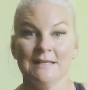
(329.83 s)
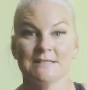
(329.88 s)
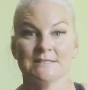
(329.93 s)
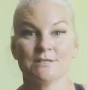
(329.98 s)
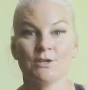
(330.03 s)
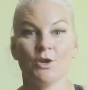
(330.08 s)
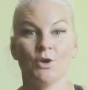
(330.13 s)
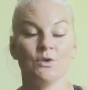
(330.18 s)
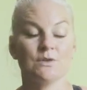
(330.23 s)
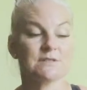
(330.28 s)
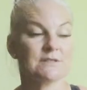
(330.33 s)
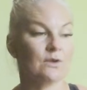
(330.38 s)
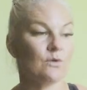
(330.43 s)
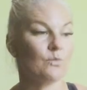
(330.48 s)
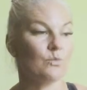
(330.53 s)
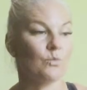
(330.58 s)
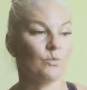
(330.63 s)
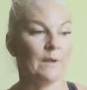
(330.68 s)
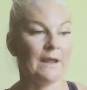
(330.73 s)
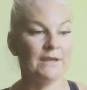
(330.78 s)
So
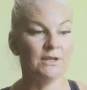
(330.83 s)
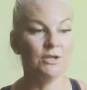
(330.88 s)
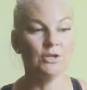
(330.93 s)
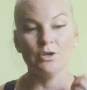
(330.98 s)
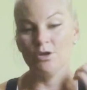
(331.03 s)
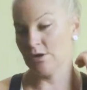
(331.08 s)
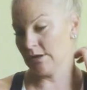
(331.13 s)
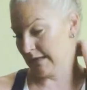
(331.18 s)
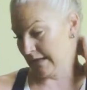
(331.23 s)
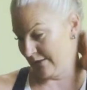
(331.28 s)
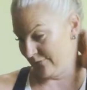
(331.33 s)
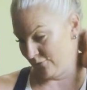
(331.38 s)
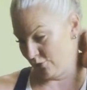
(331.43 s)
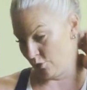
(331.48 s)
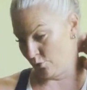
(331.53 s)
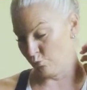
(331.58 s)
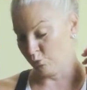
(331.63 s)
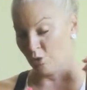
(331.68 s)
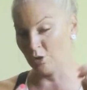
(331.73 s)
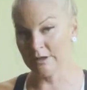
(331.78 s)
when you, if
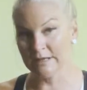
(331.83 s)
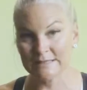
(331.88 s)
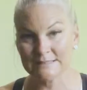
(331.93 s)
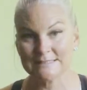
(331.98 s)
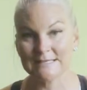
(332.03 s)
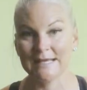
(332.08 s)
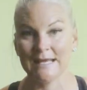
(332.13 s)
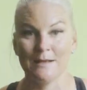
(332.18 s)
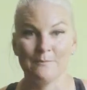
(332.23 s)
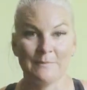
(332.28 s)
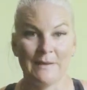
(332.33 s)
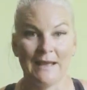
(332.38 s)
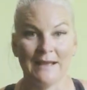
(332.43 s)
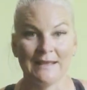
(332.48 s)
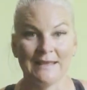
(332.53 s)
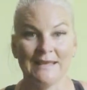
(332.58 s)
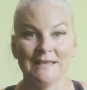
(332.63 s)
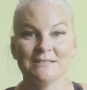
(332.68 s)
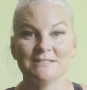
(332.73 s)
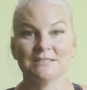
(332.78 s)
you're wanting to get
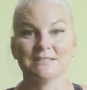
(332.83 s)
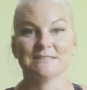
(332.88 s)
back into